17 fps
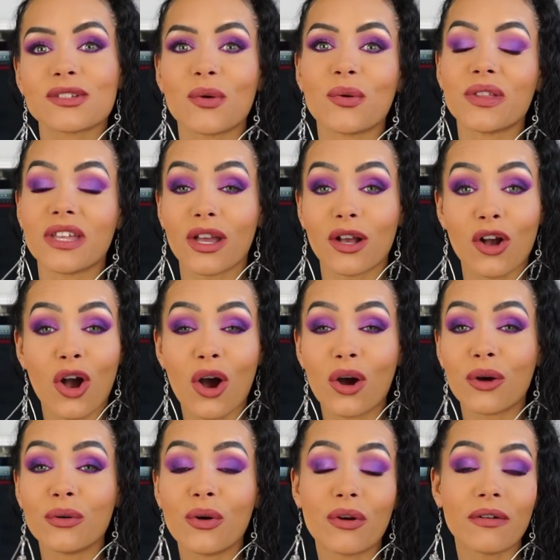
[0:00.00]
or the
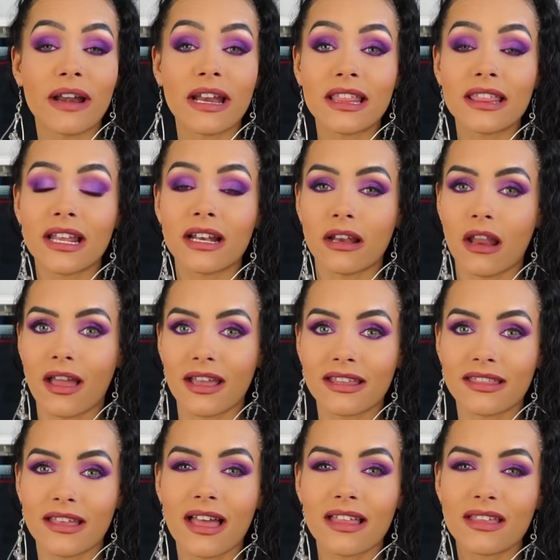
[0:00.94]
occult or anything
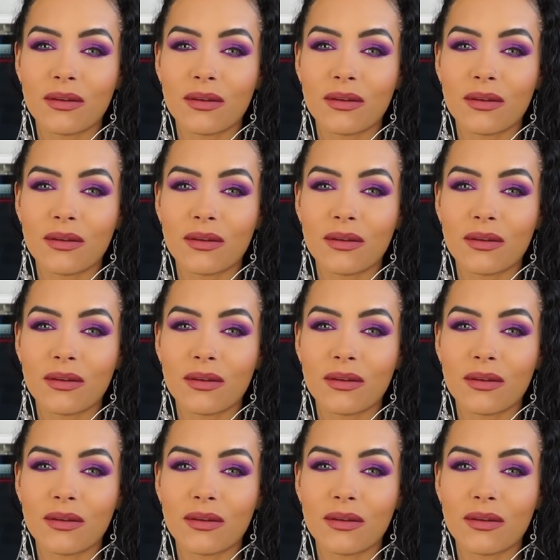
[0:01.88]
like that,